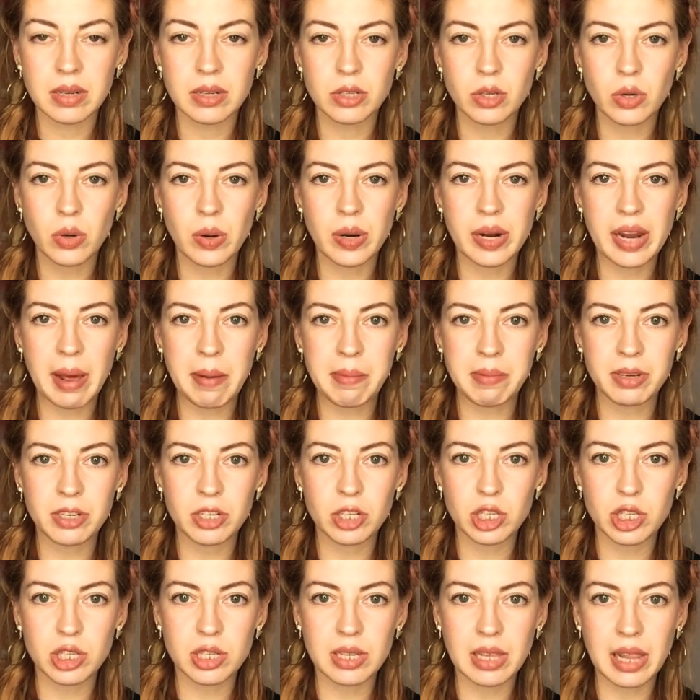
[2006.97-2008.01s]
Sorry, let me
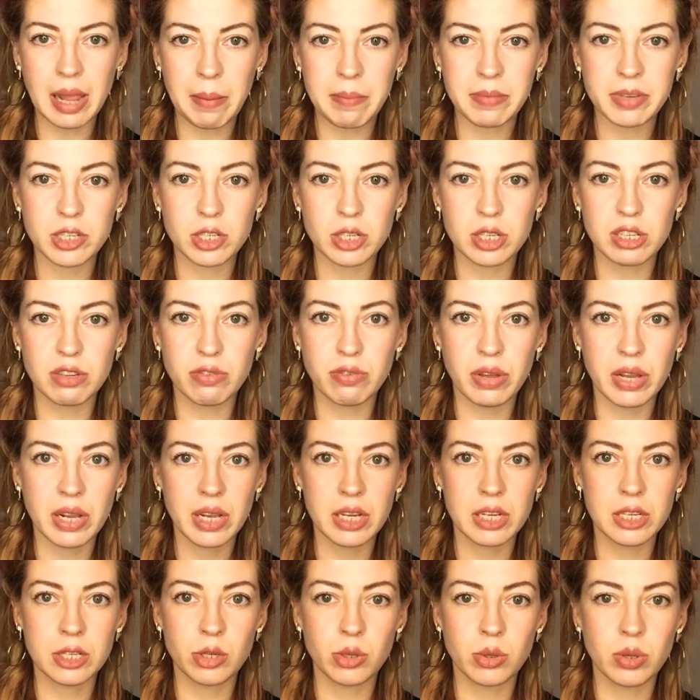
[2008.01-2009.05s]
just let me just feel
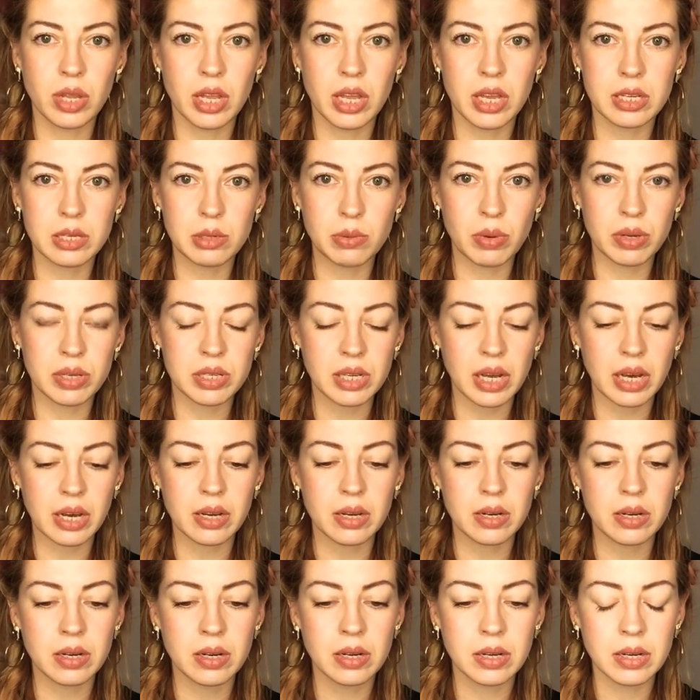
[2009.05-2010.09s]
into this one
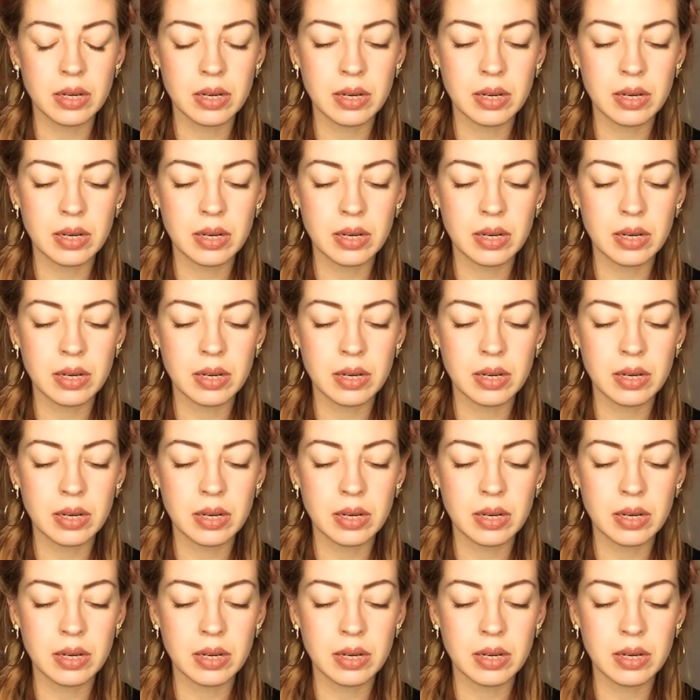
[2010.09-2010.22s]
second.